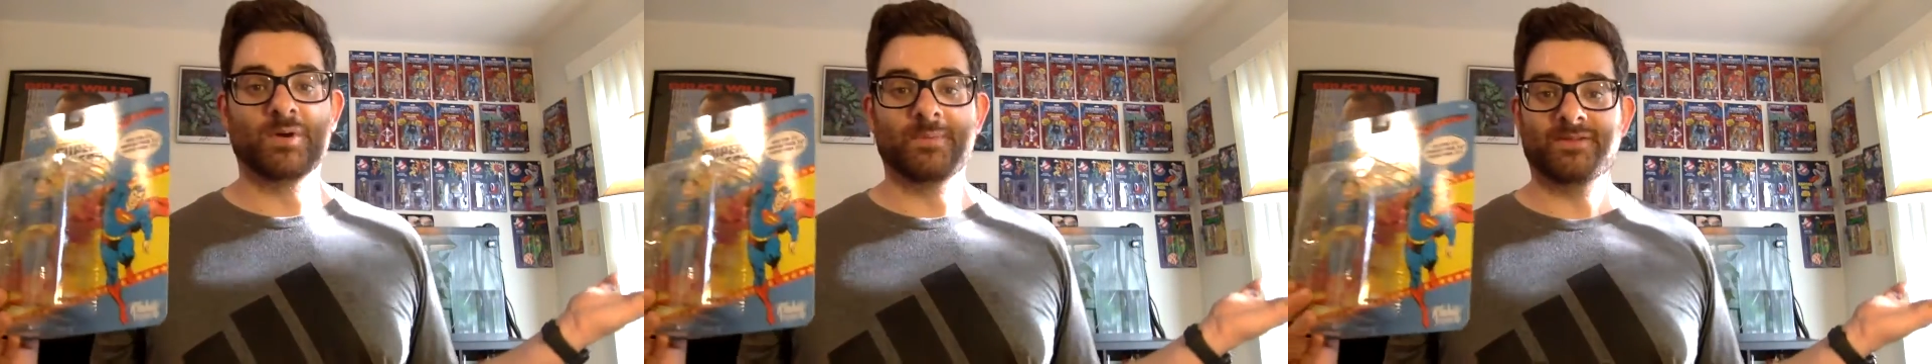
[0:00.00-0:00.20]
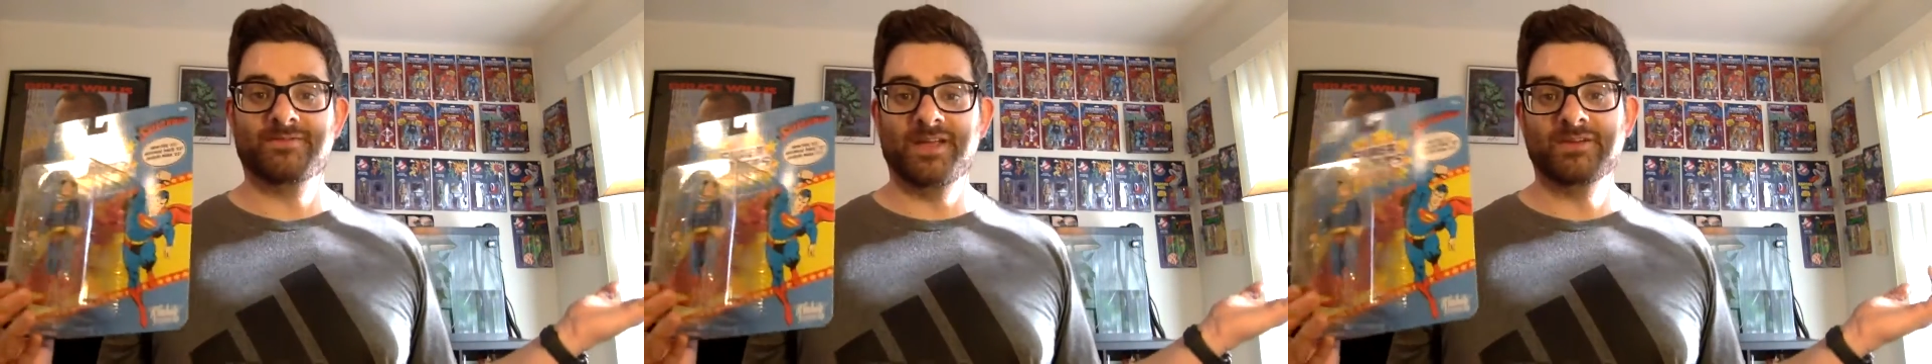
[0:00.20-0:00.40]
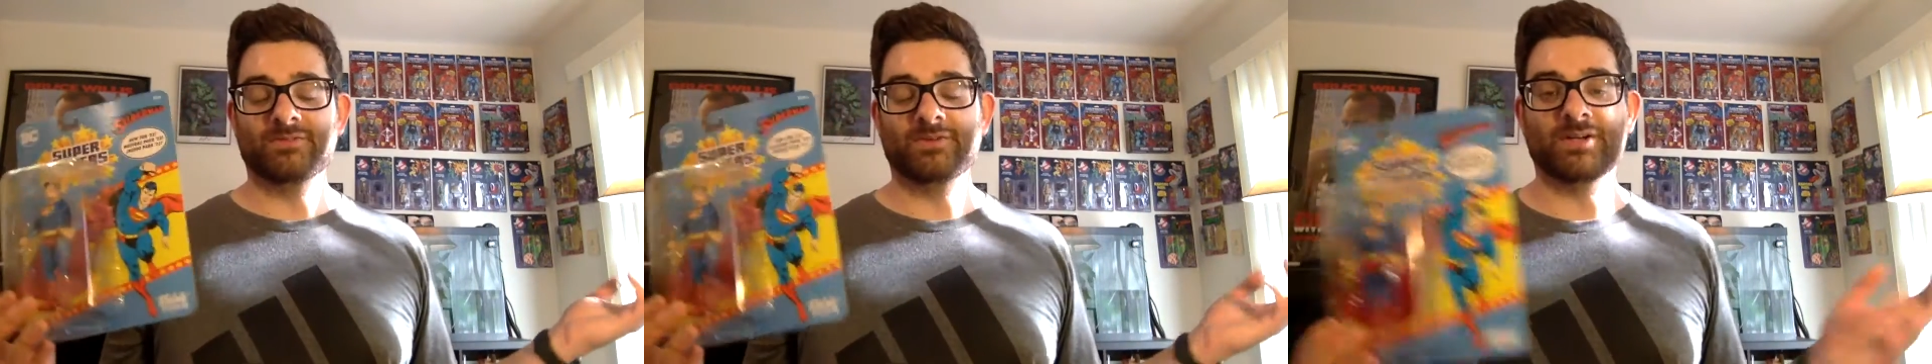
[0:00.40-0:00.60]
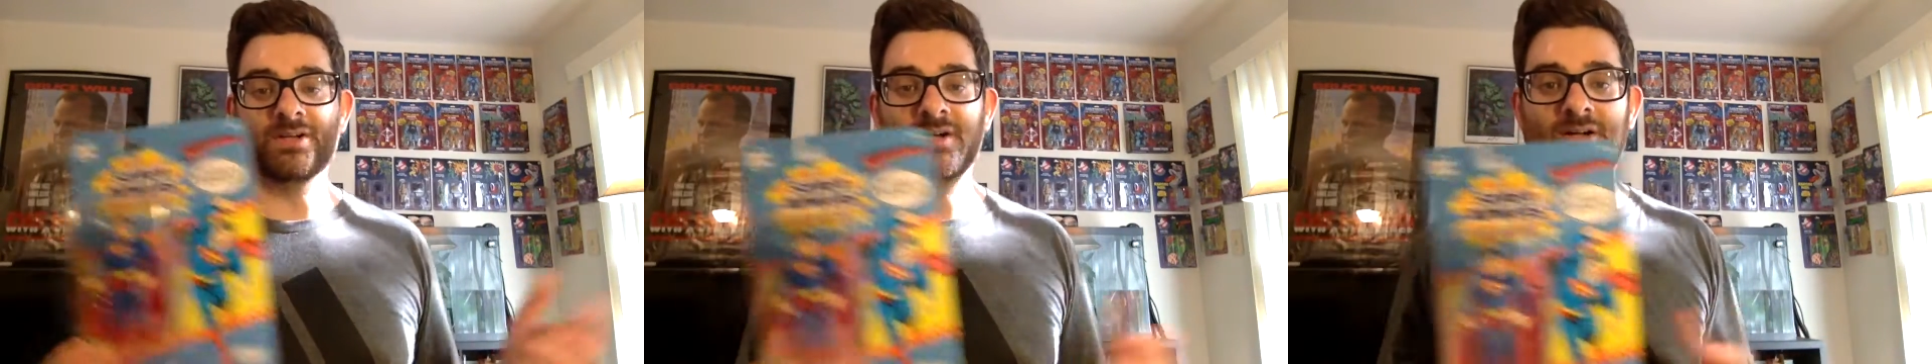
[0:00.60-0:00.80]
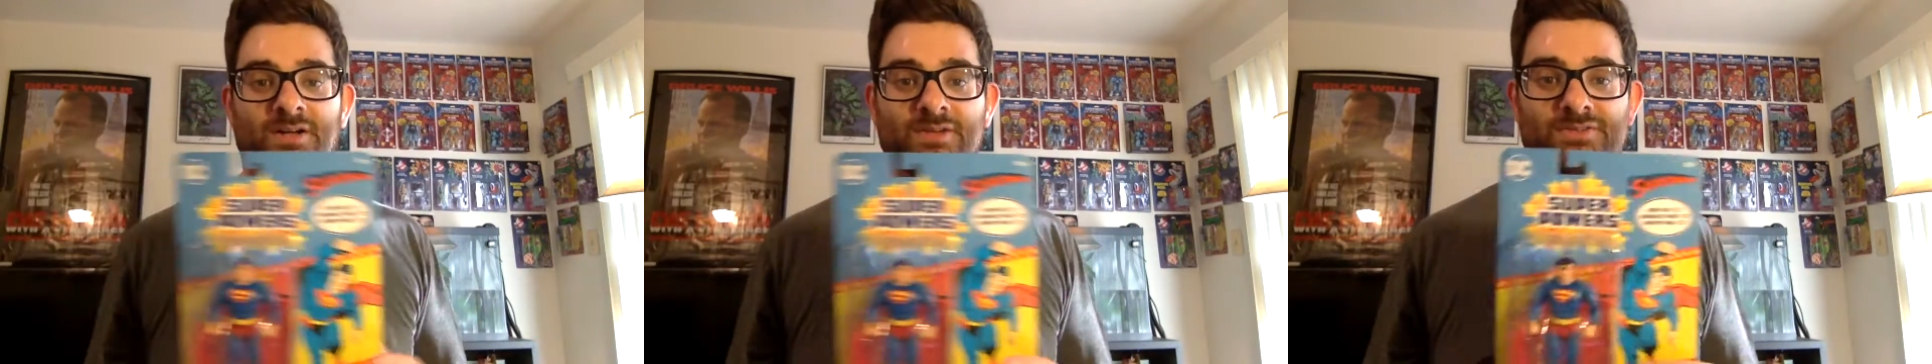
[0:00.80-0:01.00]
my favorite
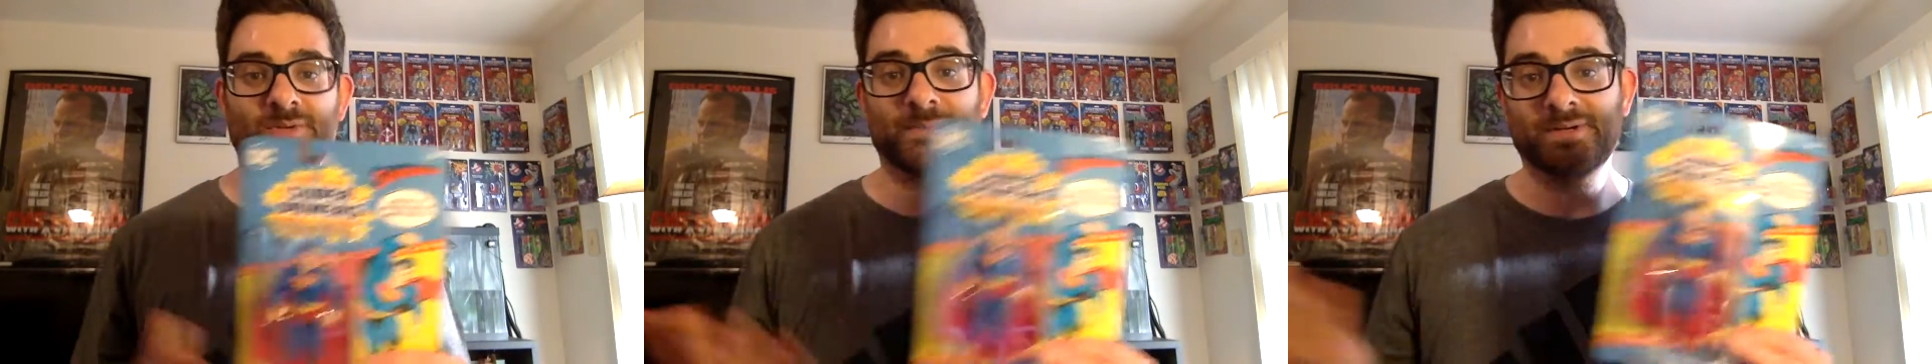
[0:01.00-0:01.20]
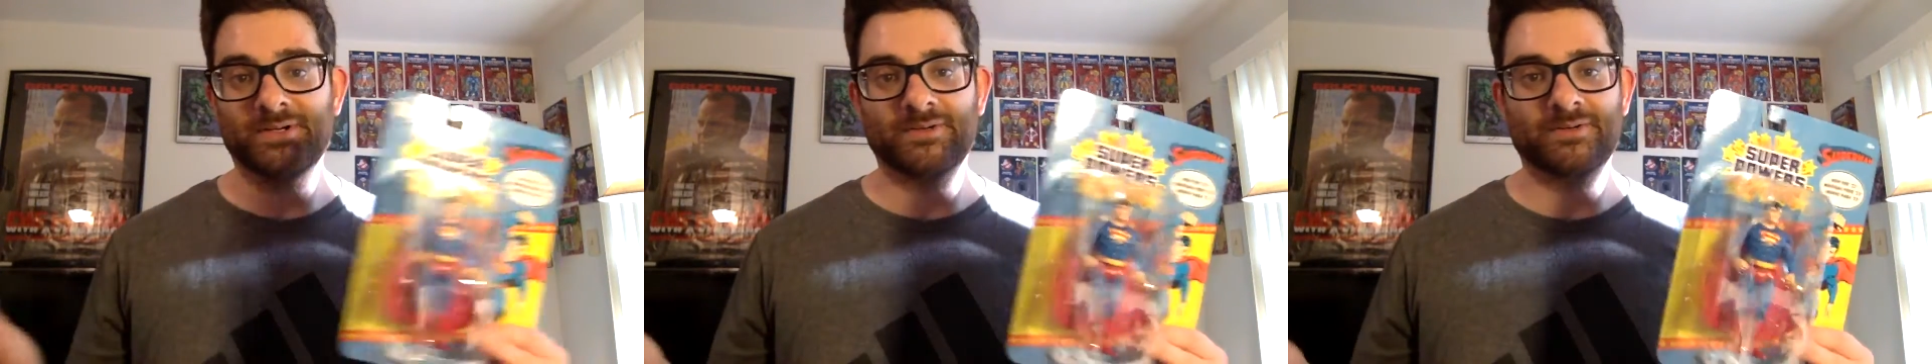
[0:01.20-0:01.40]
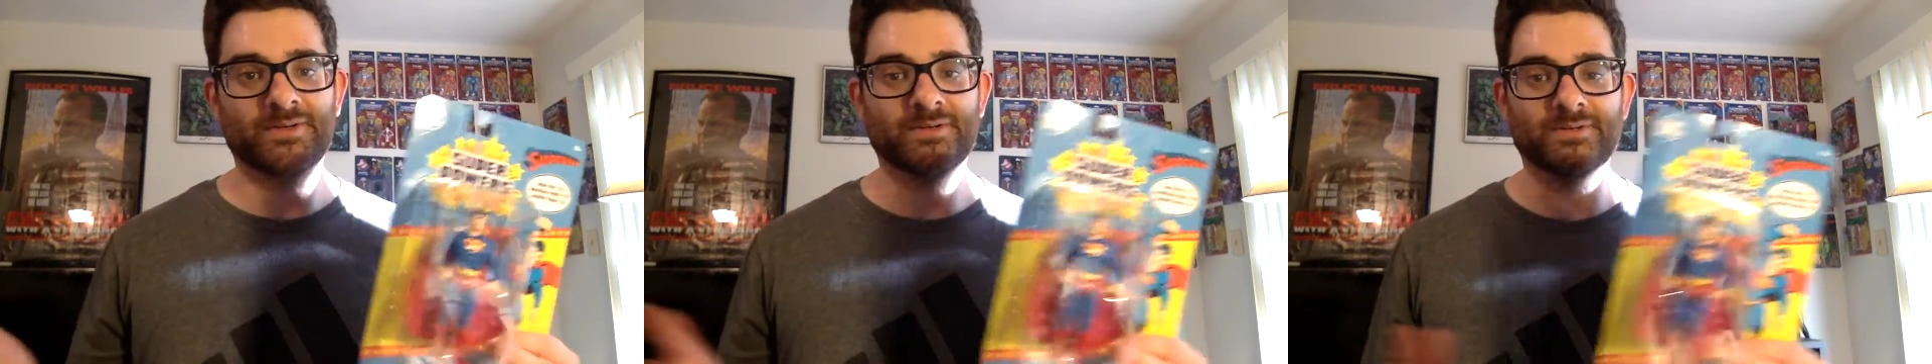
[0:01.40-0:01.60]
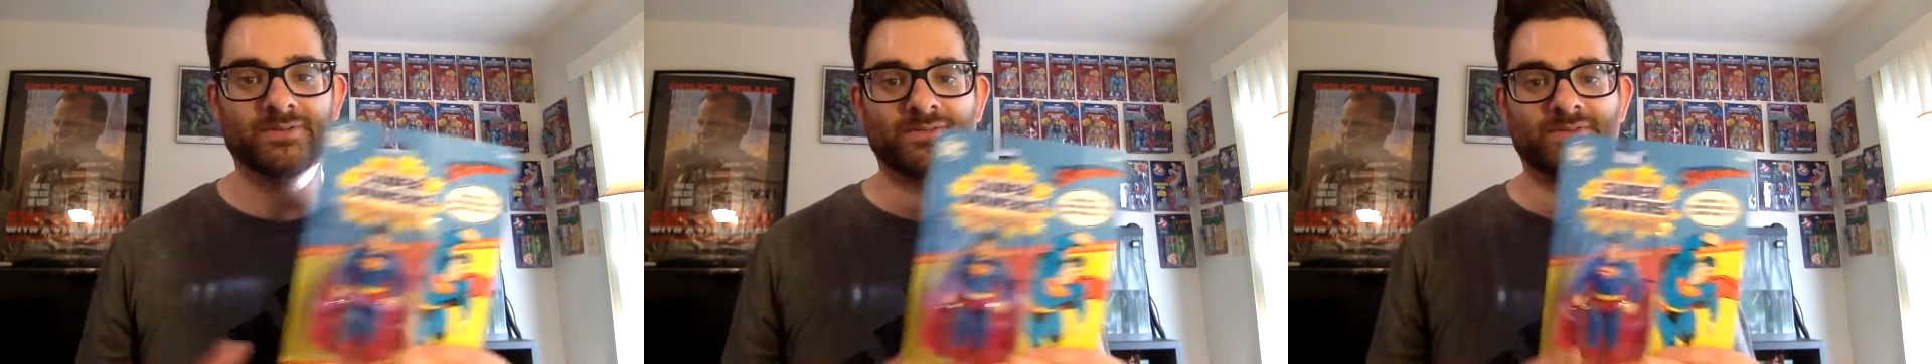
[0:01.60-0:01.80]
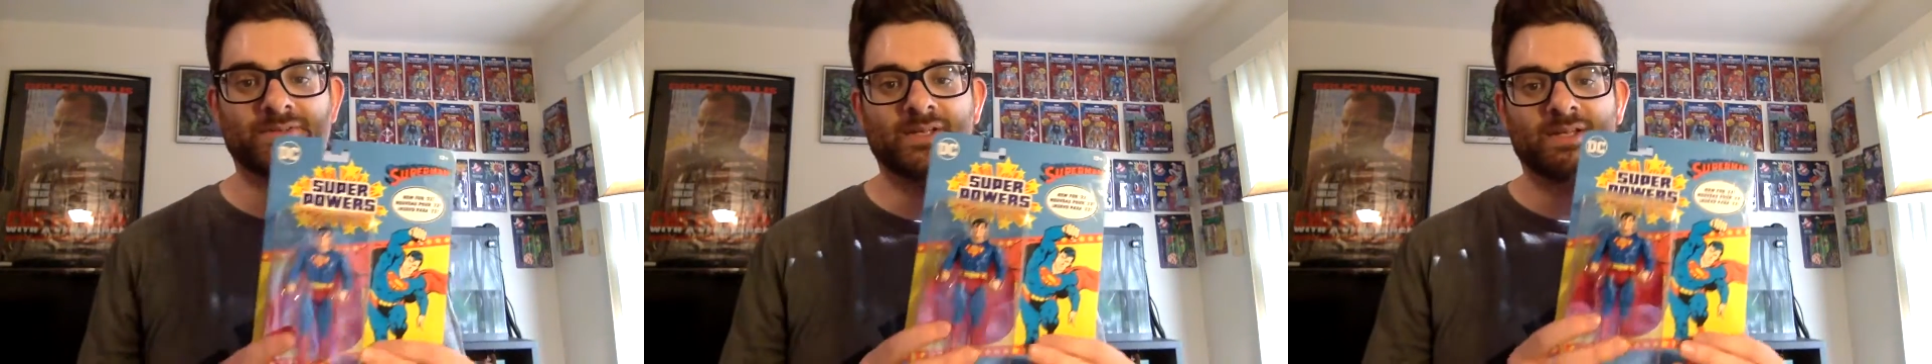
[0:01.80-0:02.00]
uh,
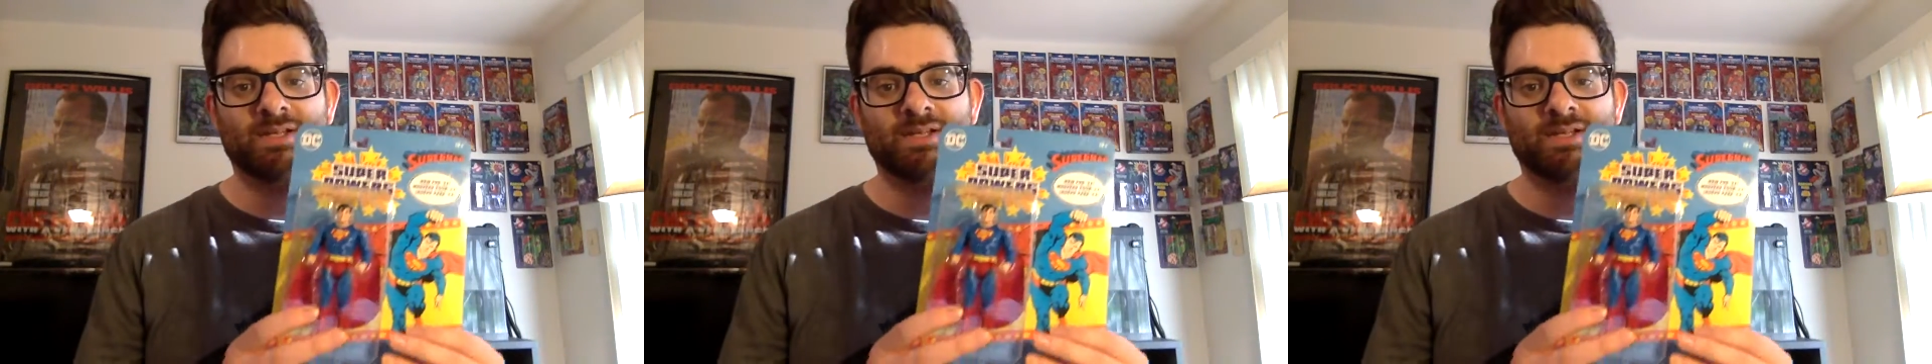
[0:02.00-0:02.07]
superheroes,